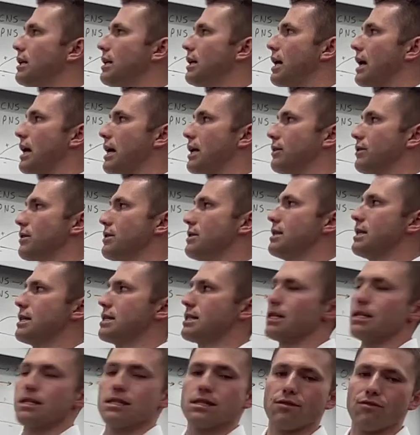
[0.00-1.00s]
and
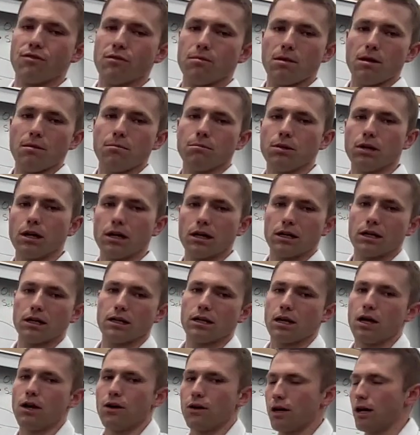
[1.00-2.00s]
resistance of the membrane.
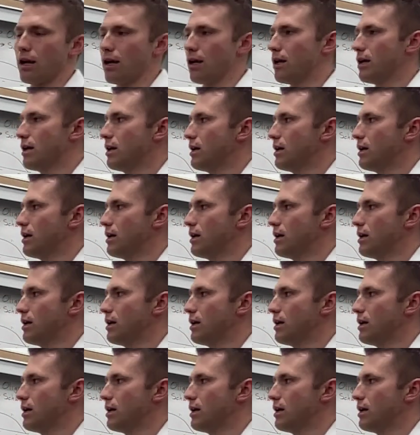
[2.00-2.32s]
Okay.